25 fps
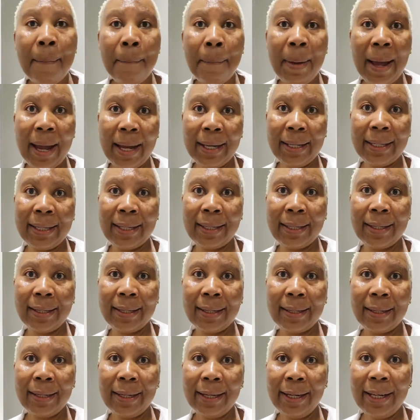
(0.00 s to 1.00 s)

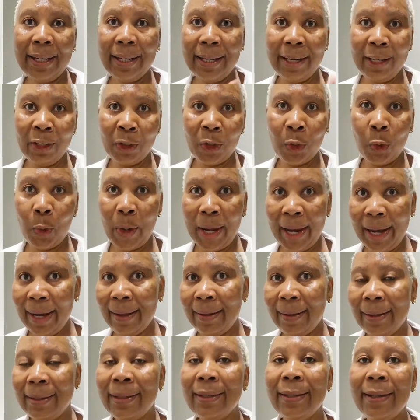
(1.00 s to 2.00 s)
But it needs to
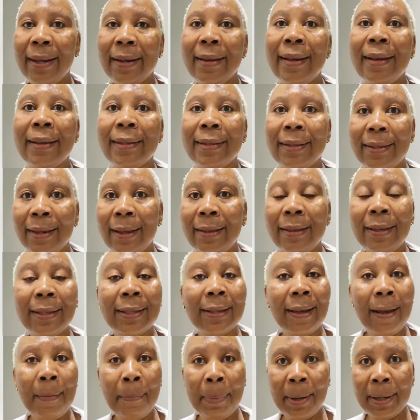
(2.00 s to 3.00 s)
end this year. Next year, this
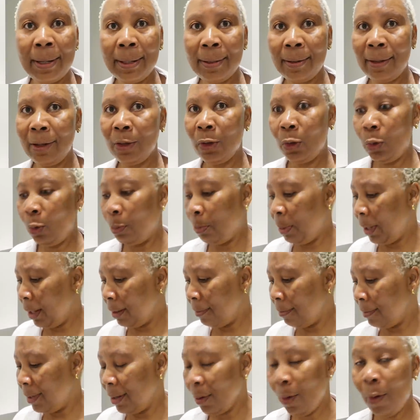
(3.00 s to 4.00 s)
company needs to pay
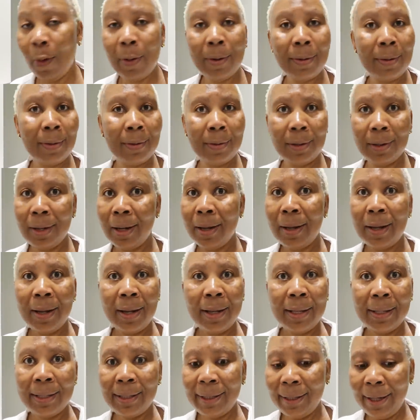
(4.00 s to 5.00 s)
me or
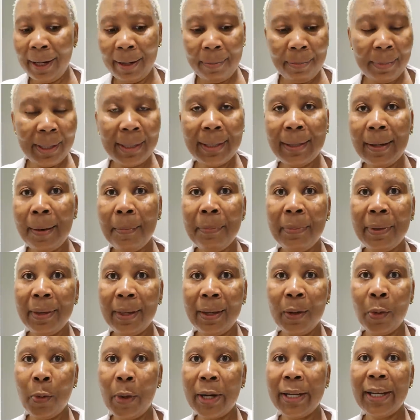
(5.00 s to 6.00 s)
send me
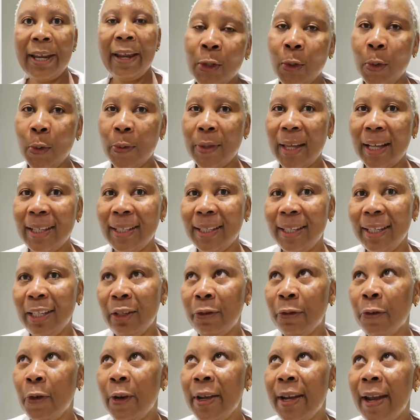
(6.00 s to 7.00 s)
something. So that's it
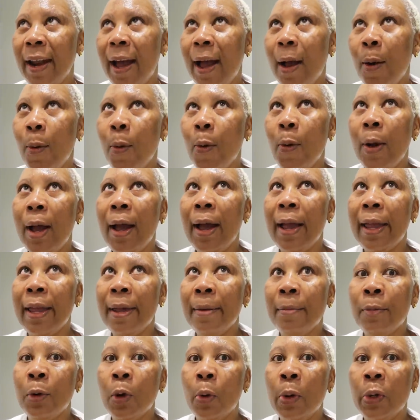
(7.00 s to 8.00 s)
for now. I
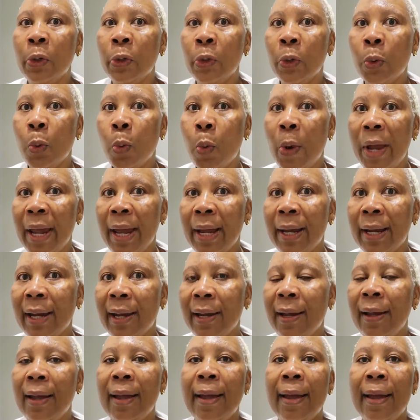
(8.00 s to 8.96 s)
am going to work.